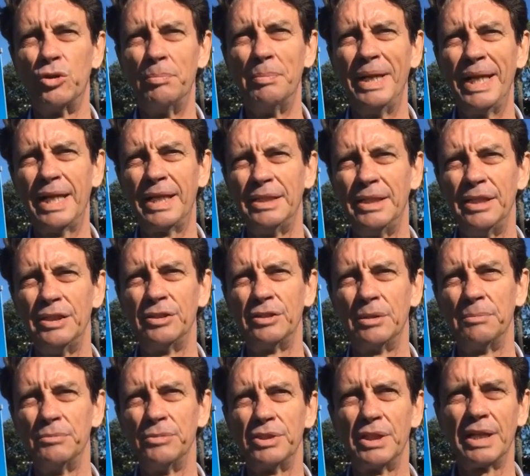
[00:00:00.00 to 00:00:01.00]

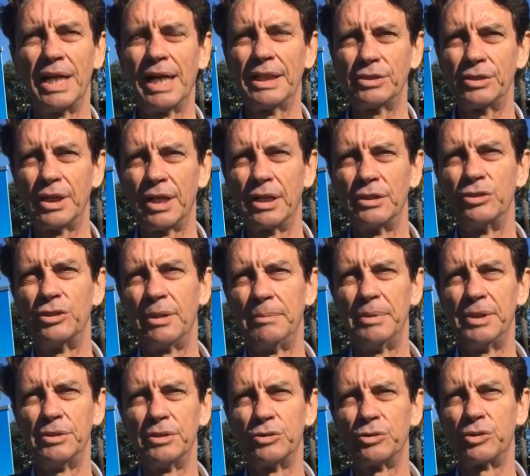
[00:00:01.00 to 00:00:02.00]
mechanisms that actually
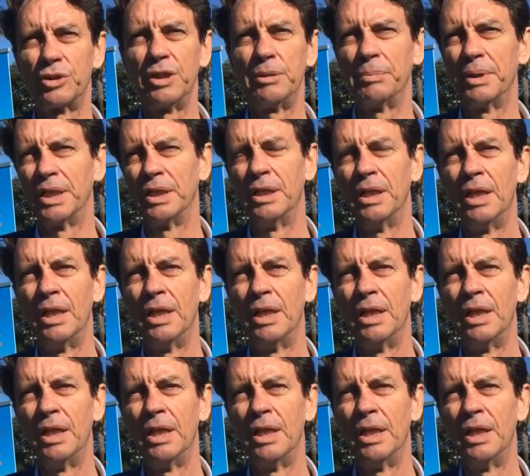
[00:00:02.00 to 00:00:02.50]
contribute to treatment.